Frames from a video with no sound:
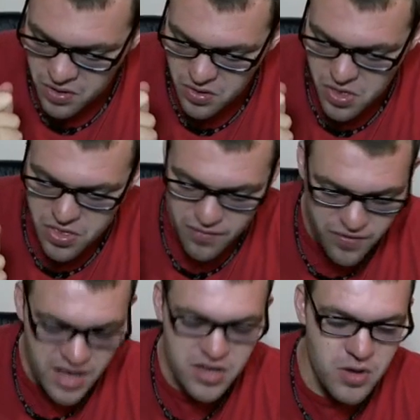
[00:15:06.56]
the
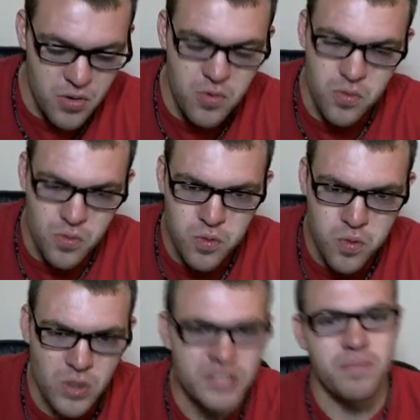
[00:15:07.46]
venue
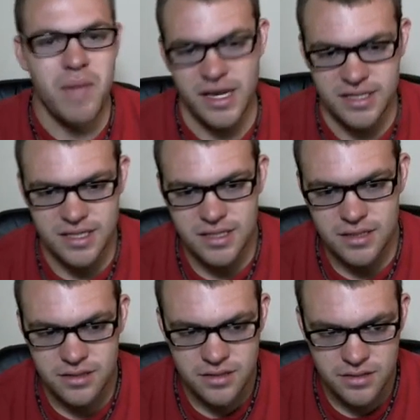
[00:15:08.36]
was amazing.
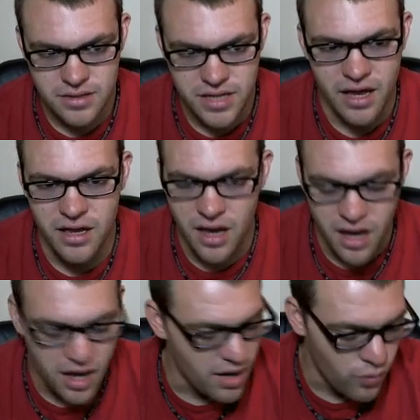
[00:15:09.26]
Okay,
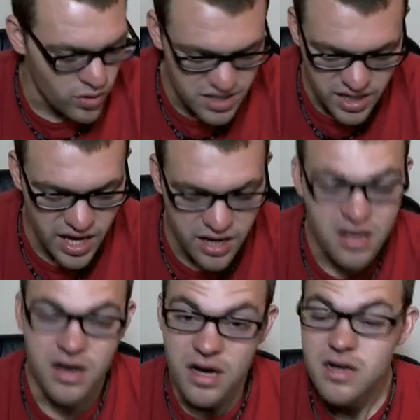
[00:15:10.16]
once again,
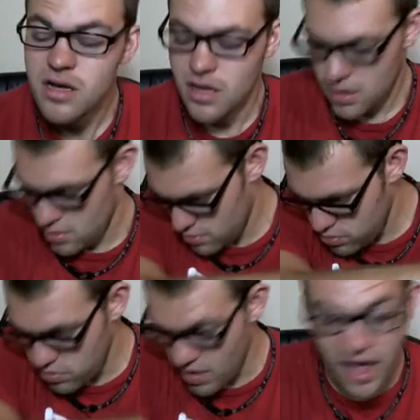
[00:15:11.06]

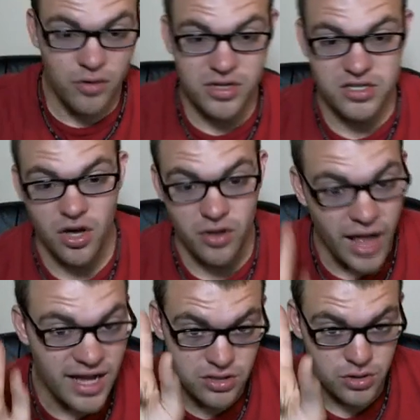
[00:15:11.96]
I only saw the
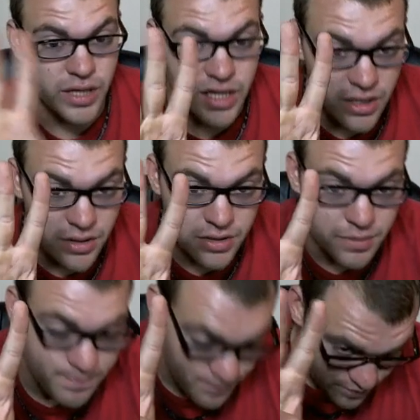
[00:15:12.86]
last 3 kills
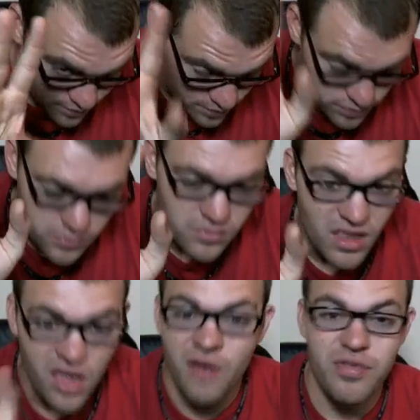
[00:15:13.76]

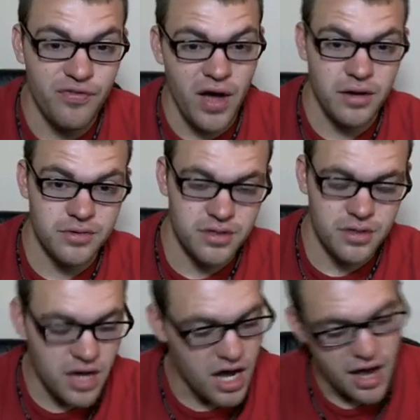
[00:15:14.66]
of the finals.
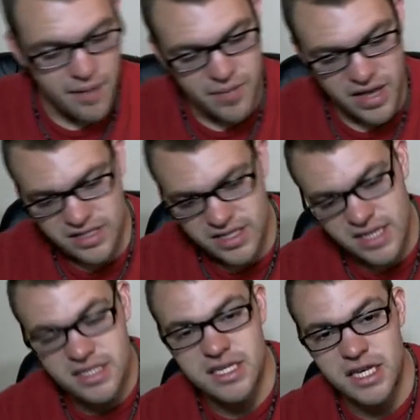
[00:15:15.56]
I
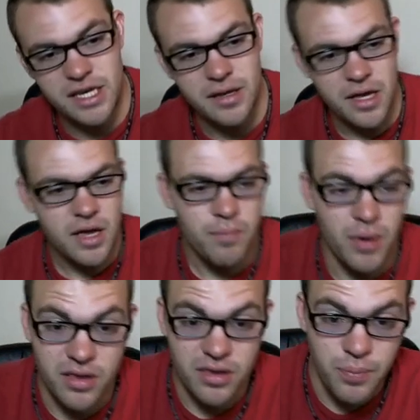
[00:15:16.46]
did see,
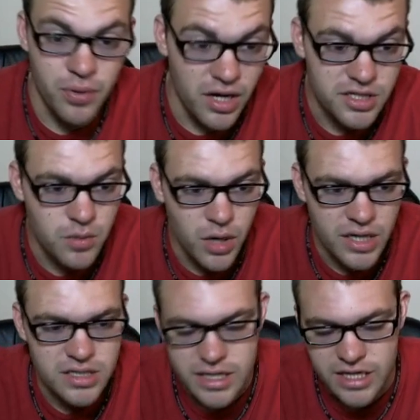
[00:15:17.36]
but the
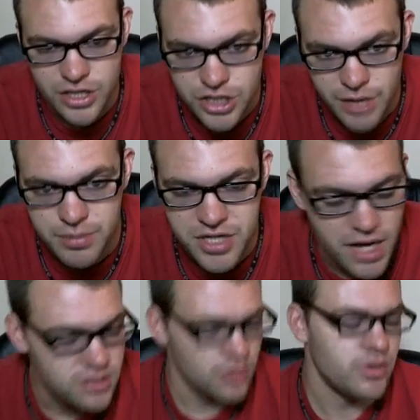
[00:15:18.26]
production-wise, like the jib
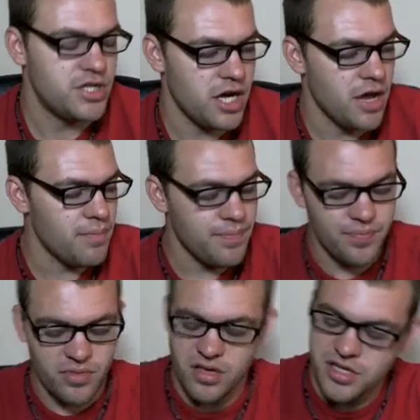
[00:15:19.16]
shot. So the
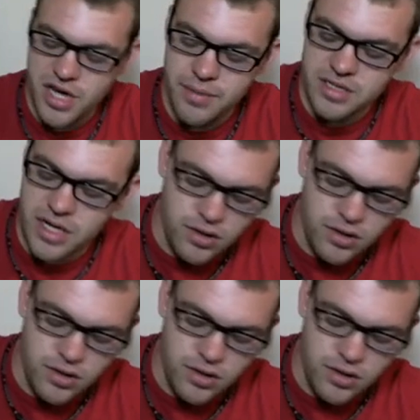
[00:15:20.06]
jib is like